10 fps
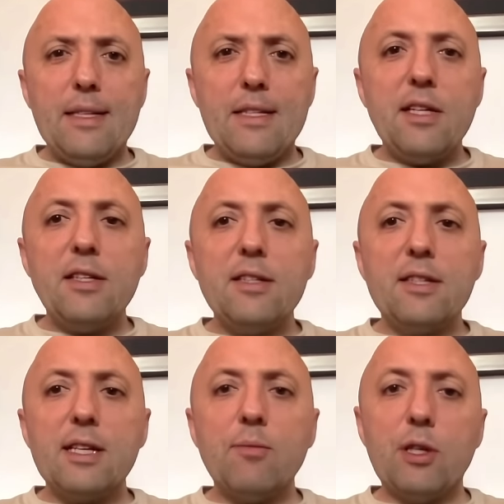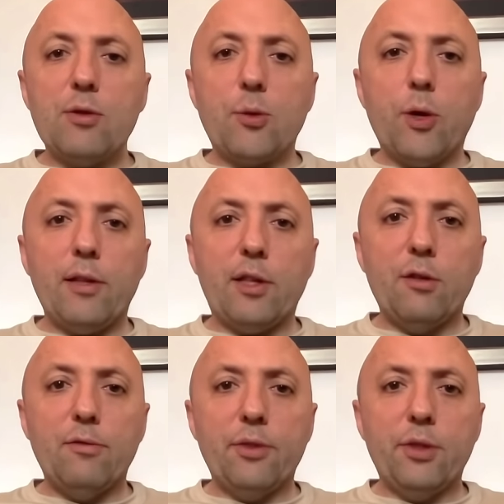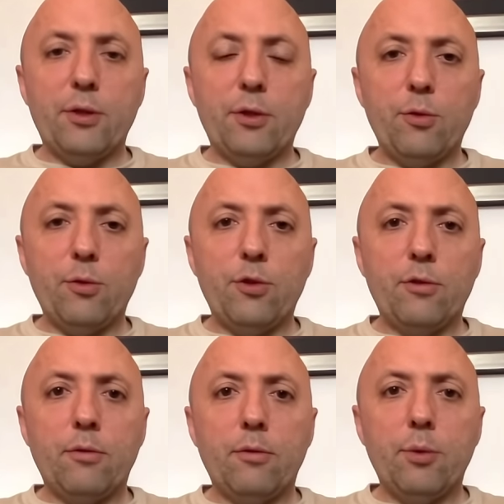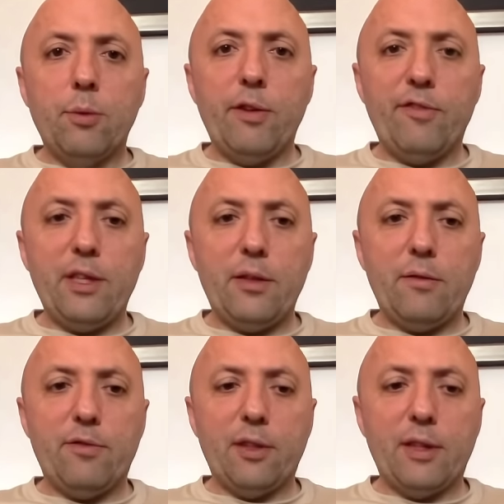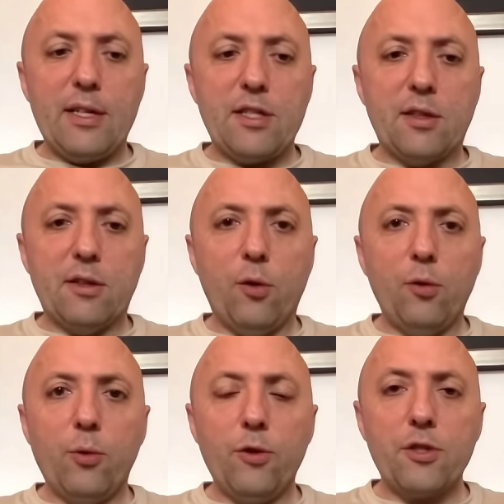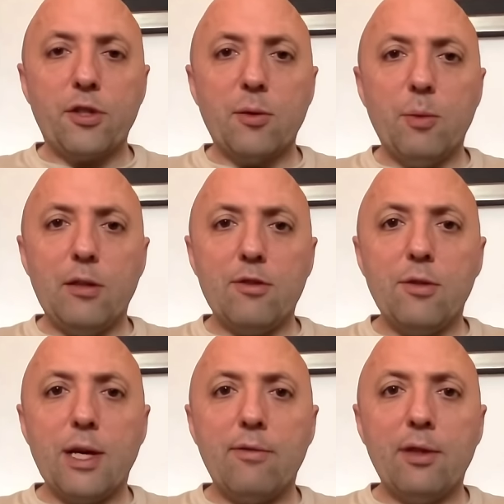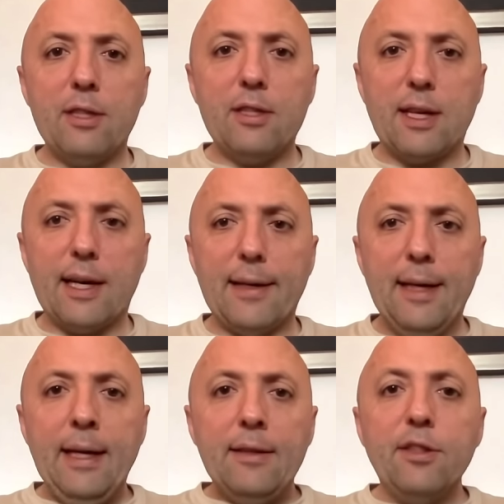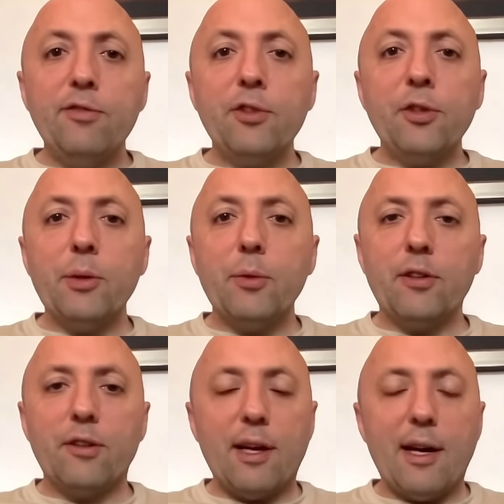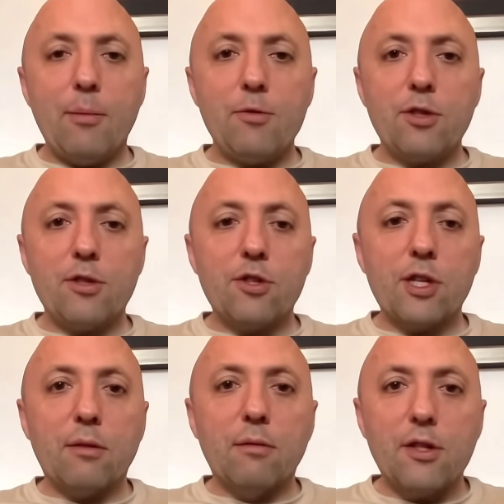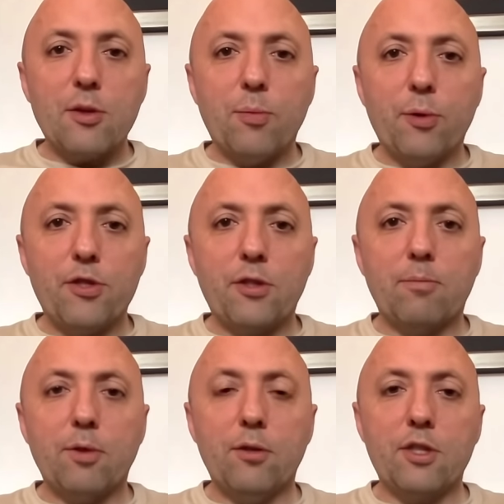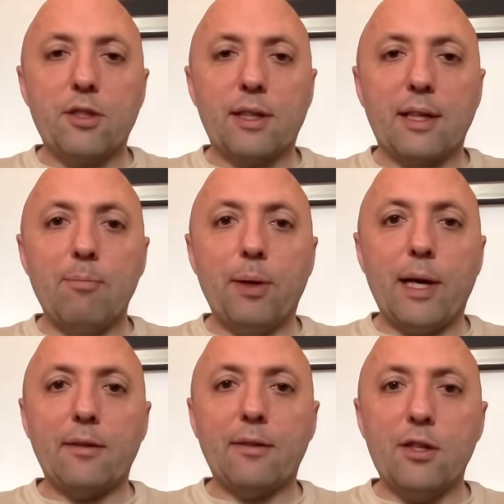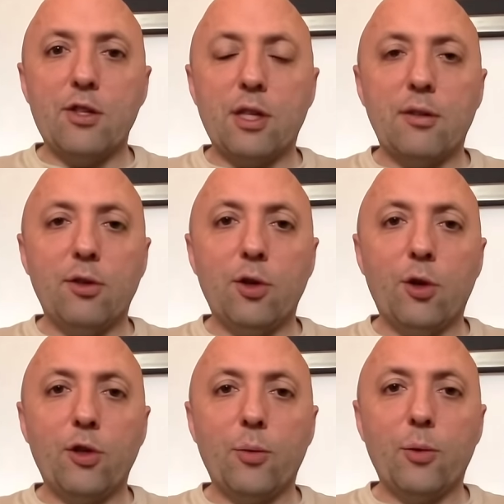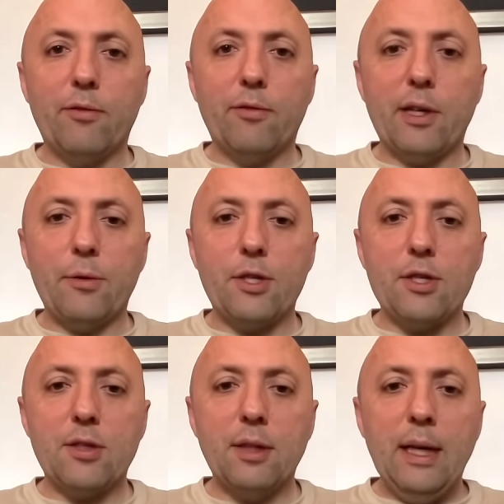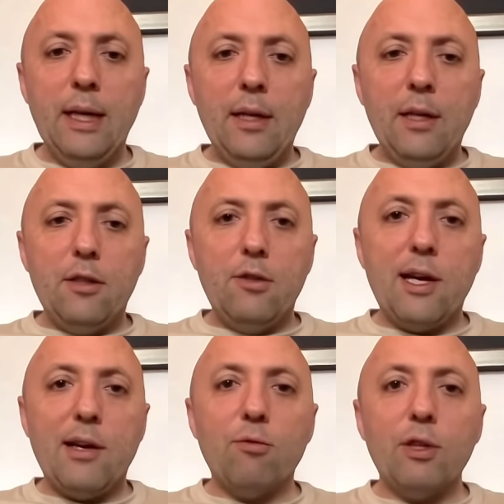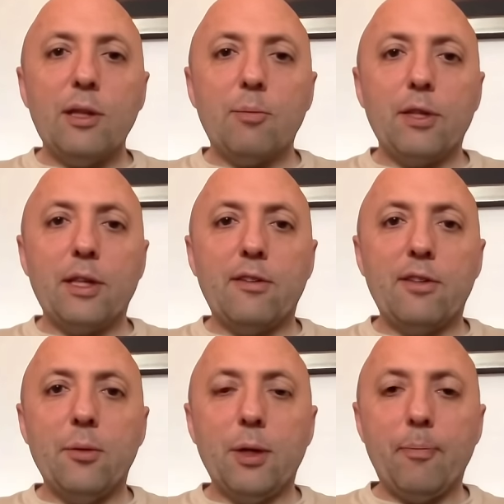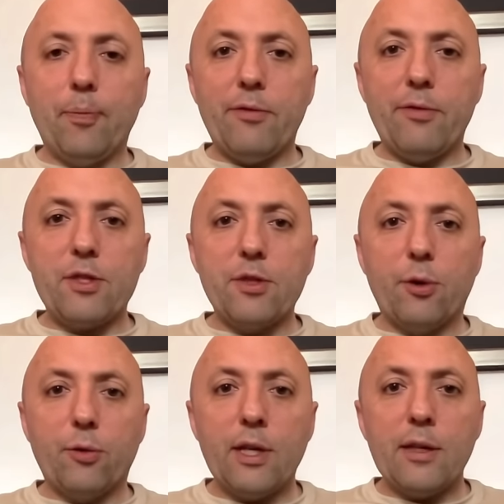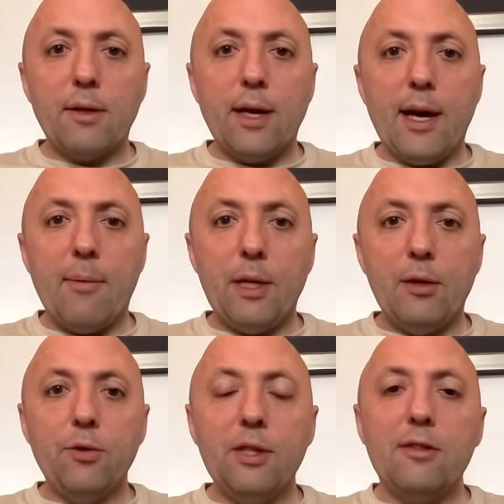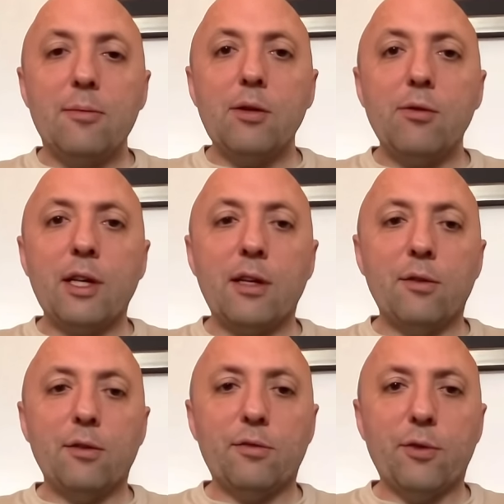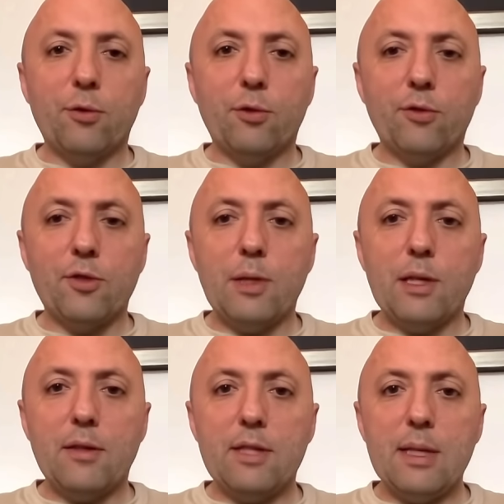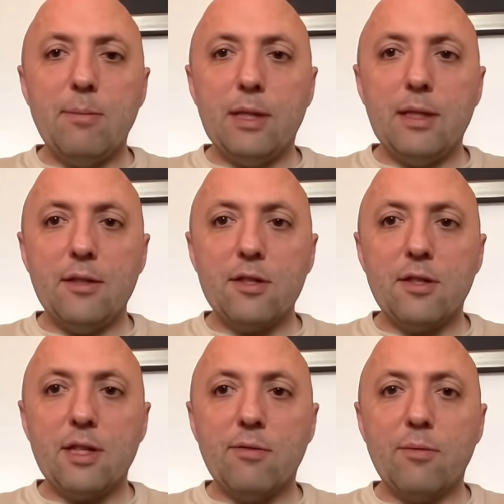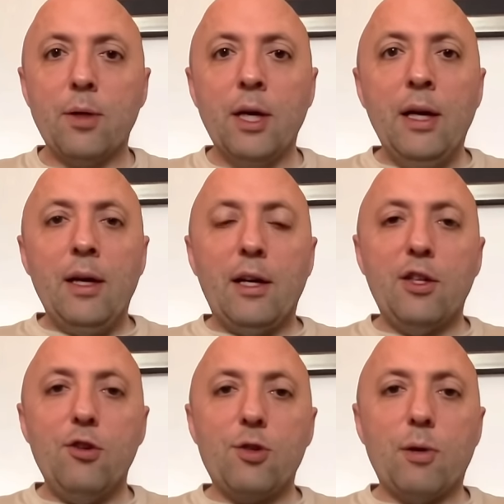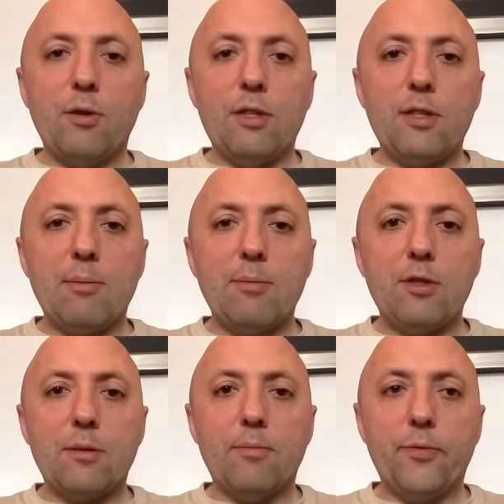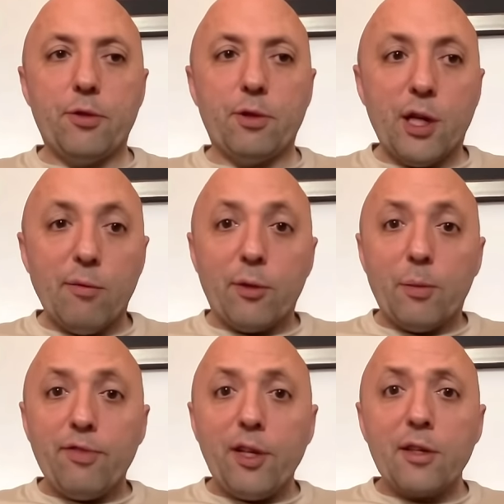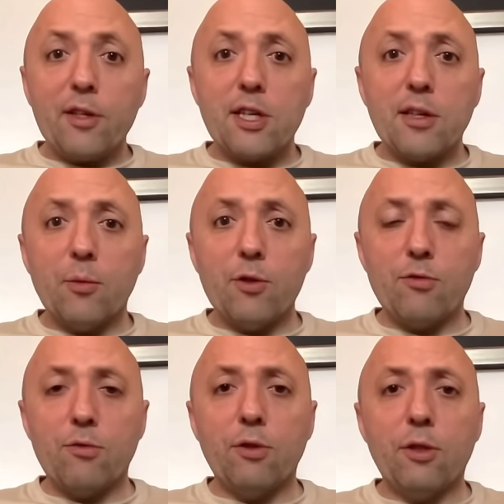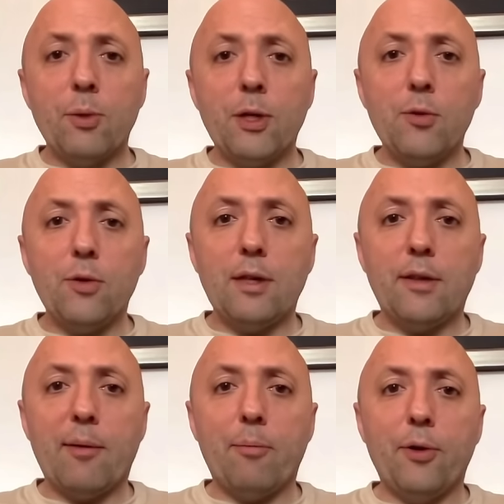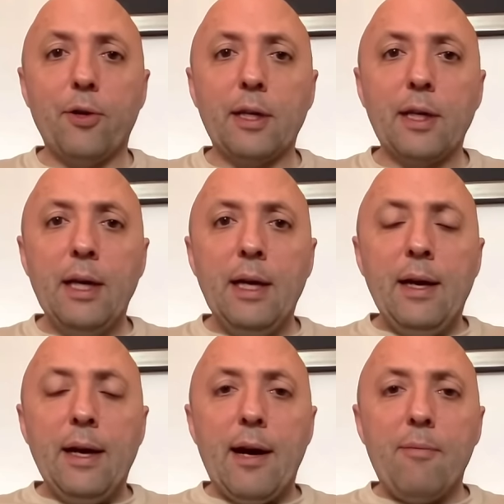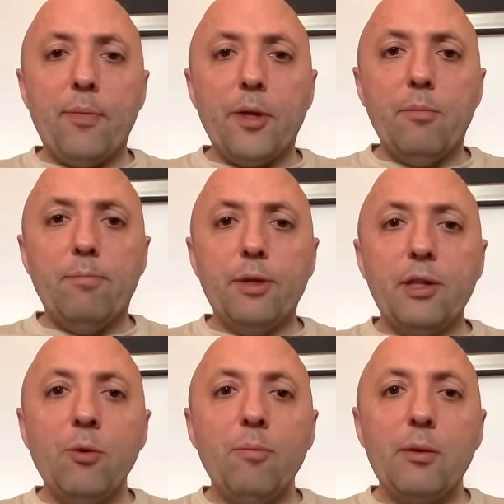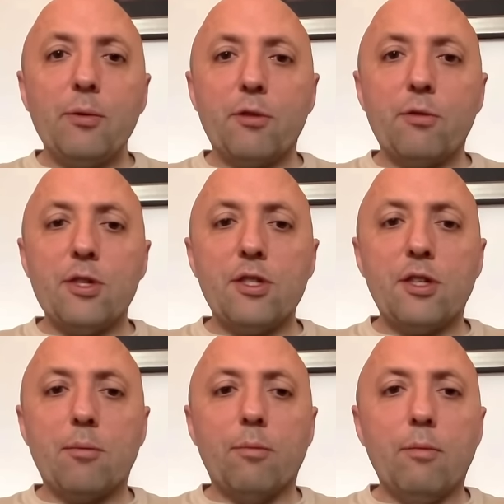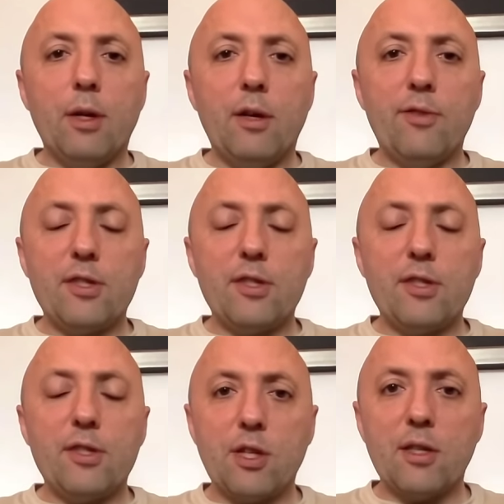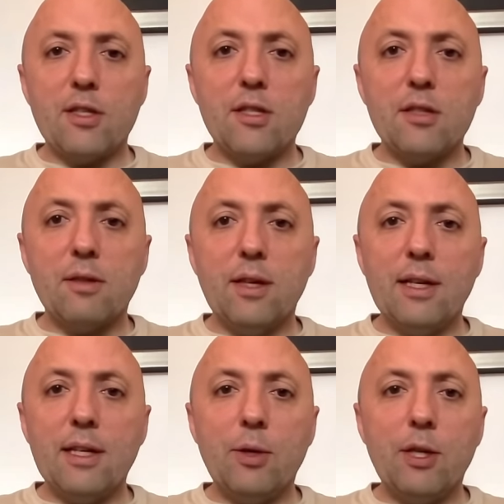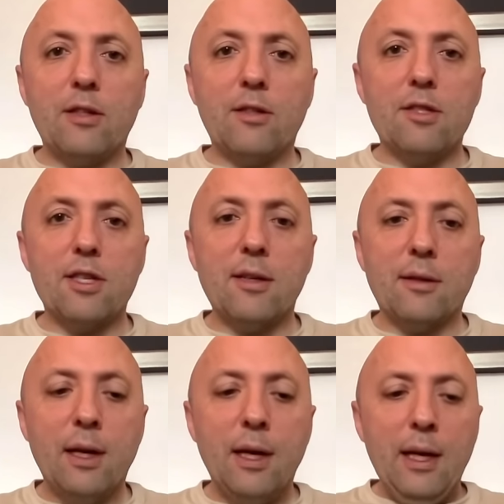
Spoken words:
Said at the time that he was quietly confident that Rodon would be fit for Leicester, although wasn't committing too heavily to that. The difficulty with hamstring strain, as opposed to, you know, just like an impact injury, knock or whatever else, is that you can't really play through it if it's not right. It will need to be right in order for Rodon to be in the team, and it doesn't give him a huge amount of time to recover. I mean, Farkas certainly wasn't ruling him out at that point, but they won't be able to risk him if his hamstring is in any concern.